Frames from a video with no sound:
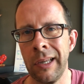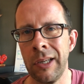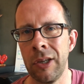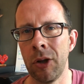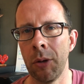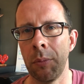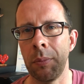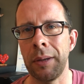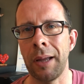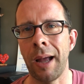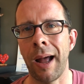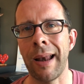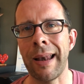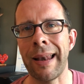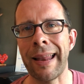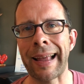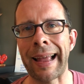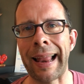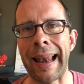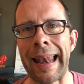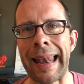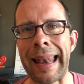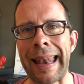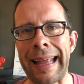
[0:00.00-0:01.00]
you'll be out
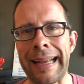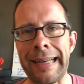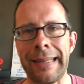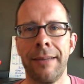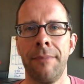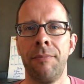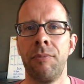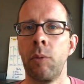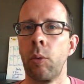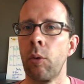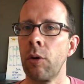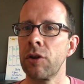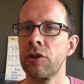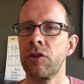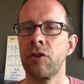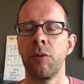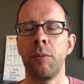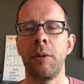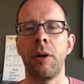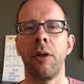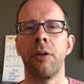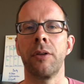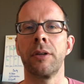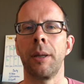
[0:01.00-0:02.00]
like a light. Works for
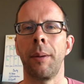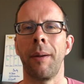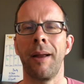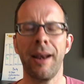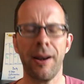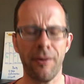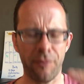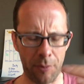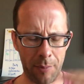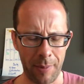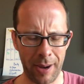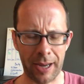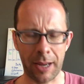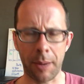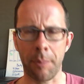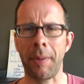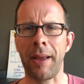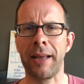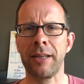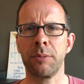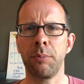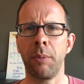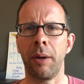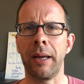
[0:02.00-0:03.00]
me all the time. I never make it
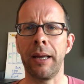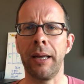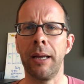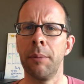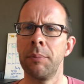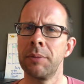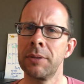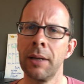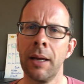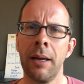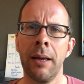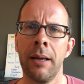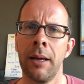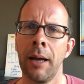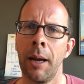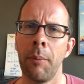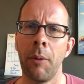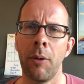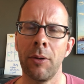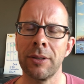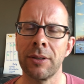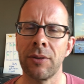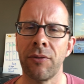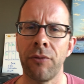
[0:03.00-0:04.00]
past my hips. I'm
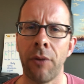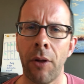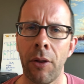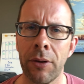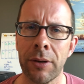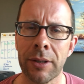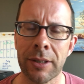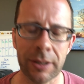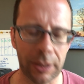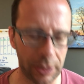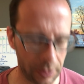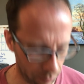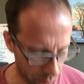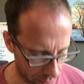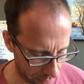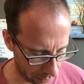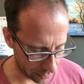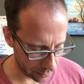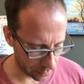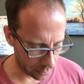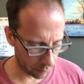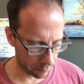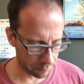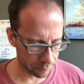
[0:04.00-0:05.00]
always falling asleep by
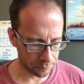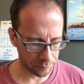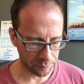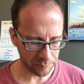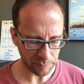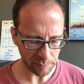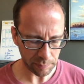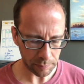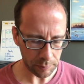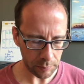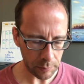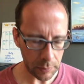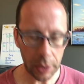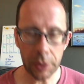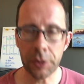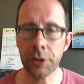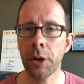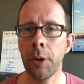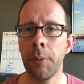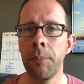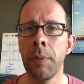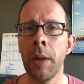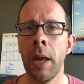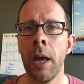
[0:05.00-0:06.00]
that time.
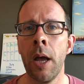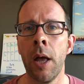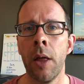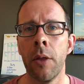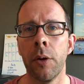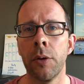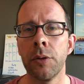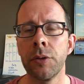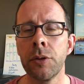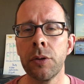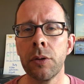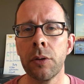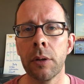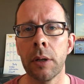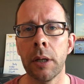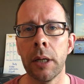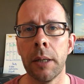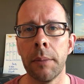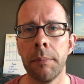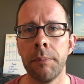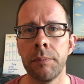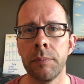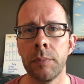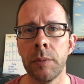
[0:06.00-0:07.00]
So those are
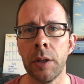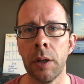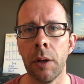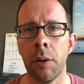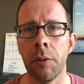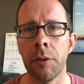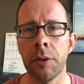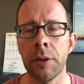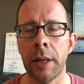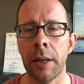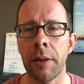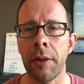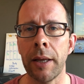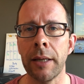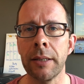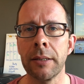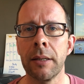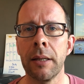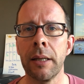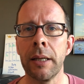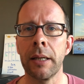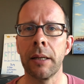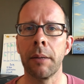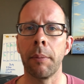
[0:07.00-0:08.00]
you know, things
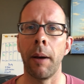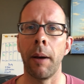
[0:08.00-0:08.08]
to think